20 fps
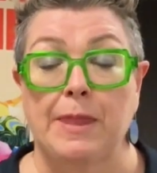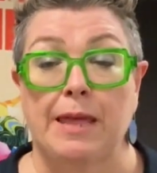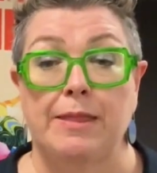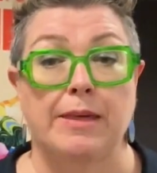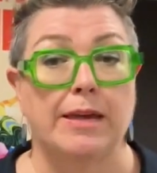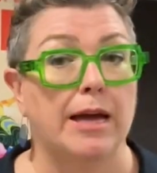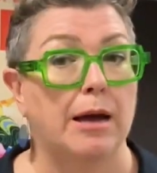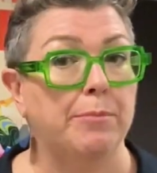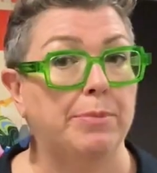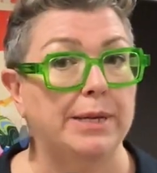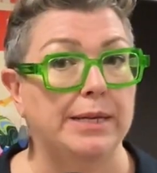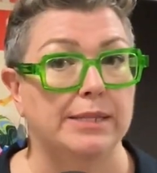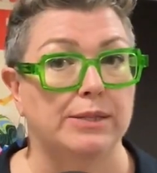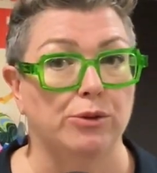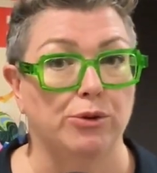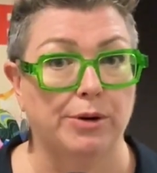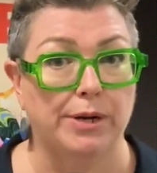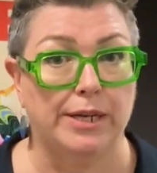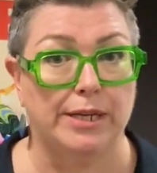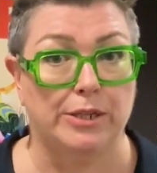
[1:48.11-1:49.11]
The company is
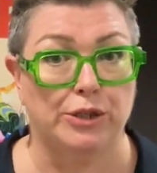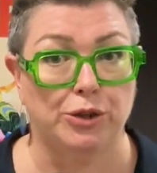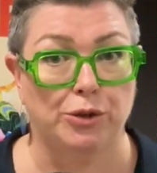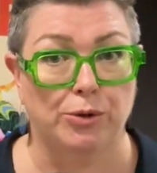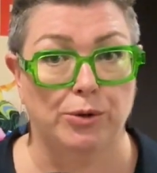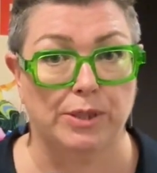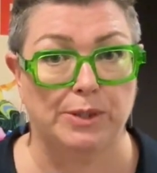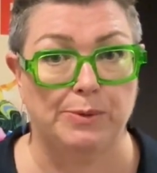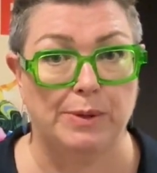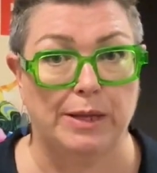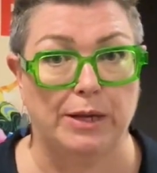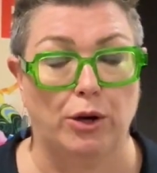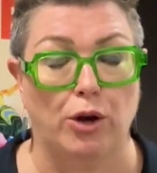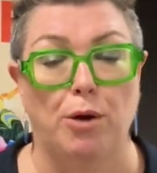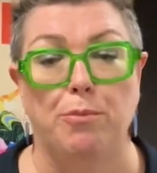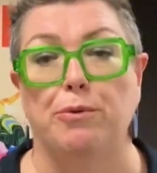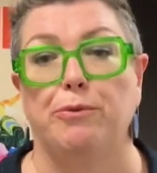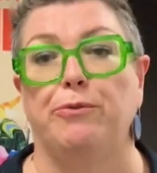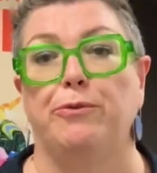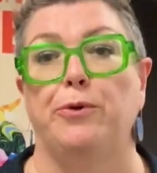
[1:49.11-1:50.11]
already in talks with
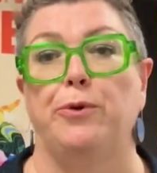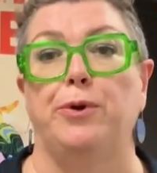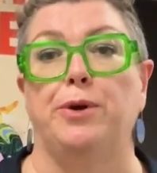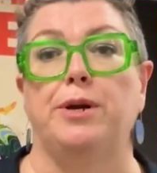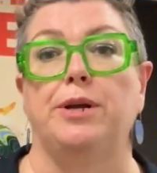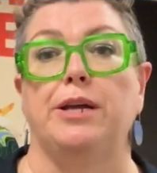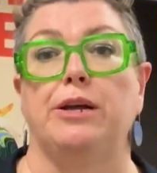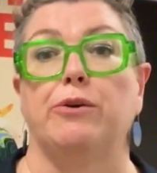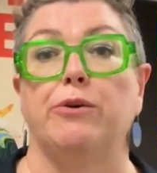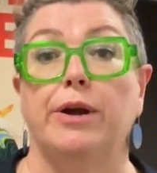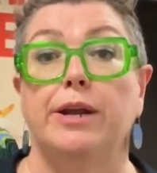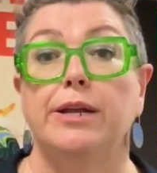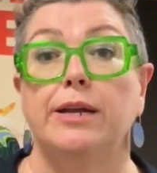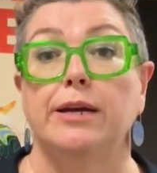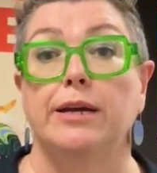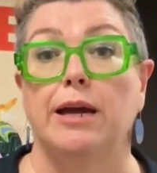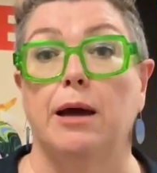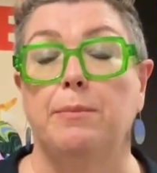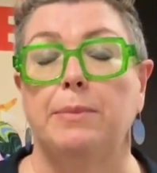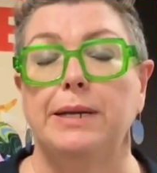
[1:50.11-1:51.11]
global food and
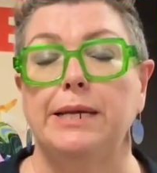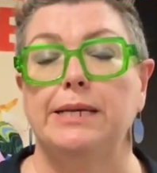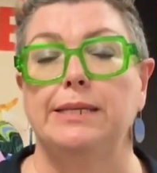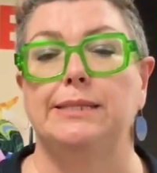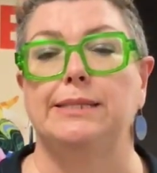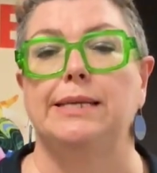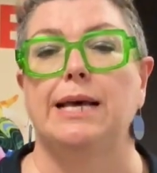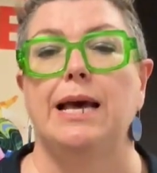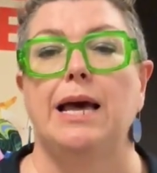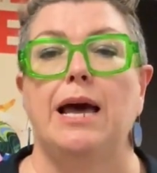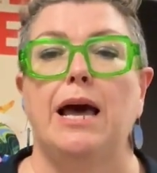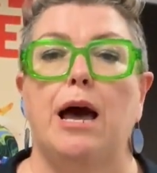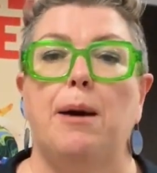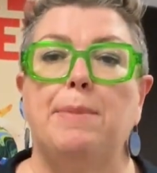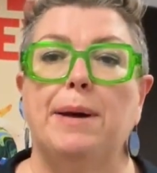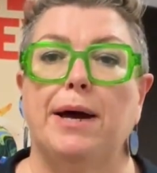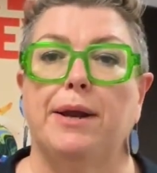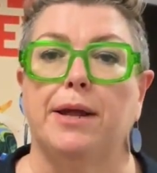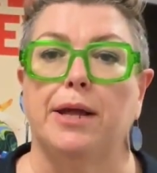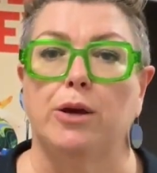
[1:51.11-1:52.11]
ingredient companies
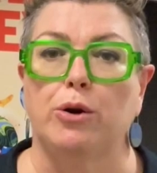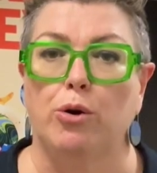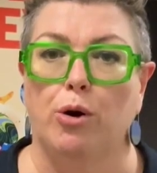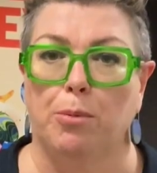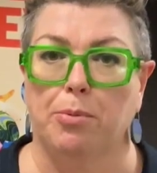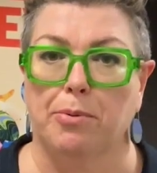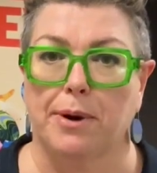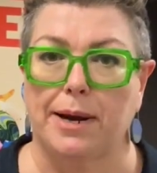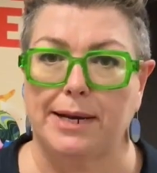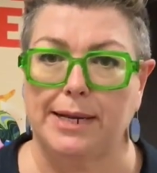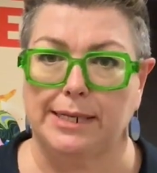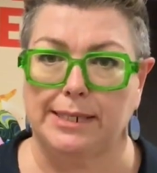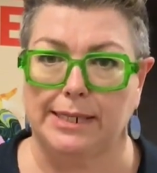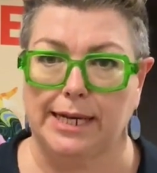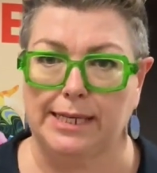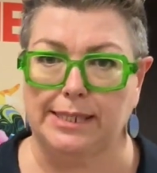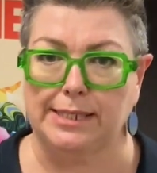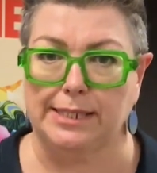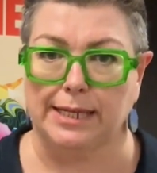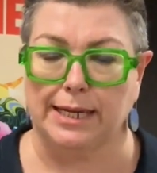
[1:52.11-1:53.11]
about incorporating
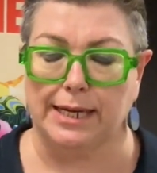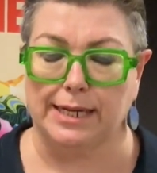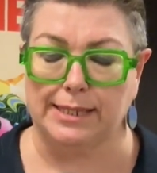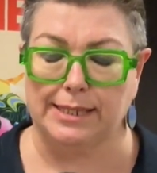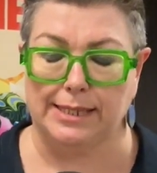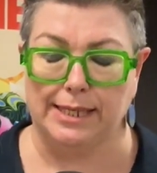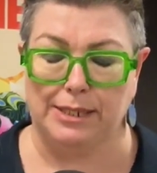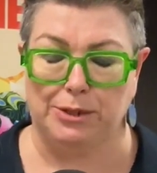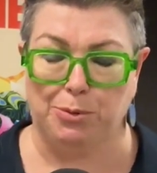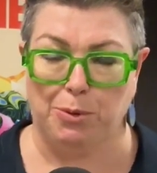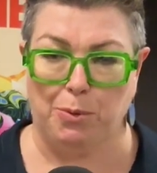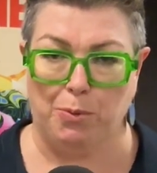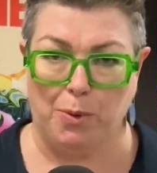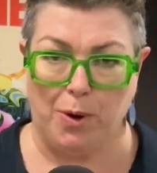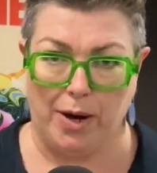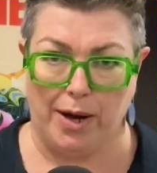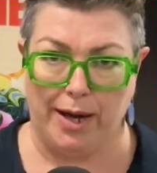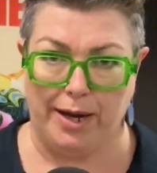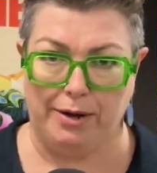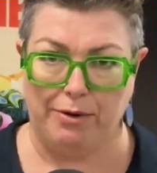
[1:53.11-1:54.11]
Taste Deluxe into a
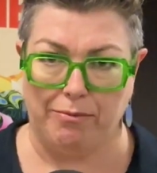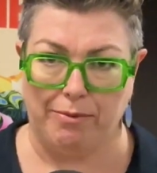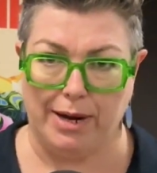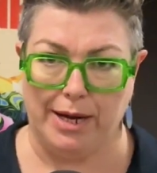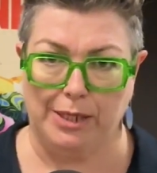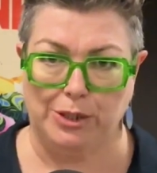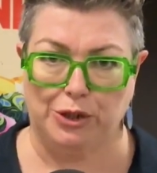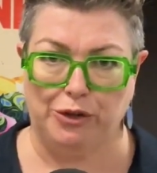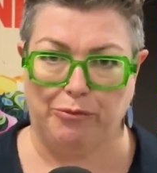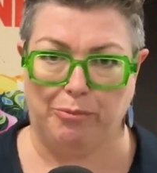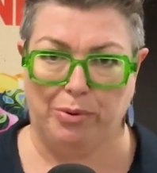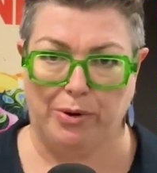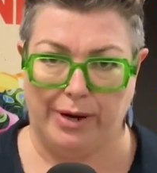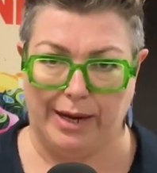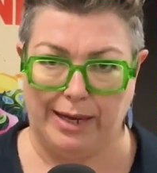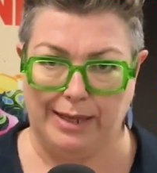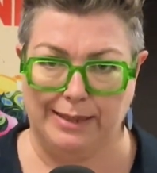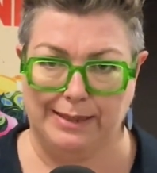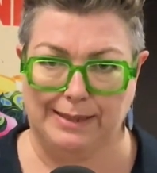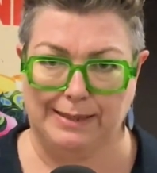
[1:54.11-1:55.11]
wide range of
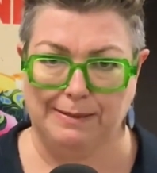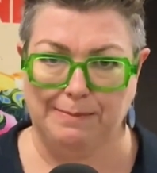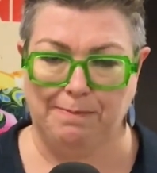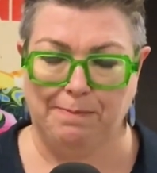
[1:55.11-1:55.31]
products.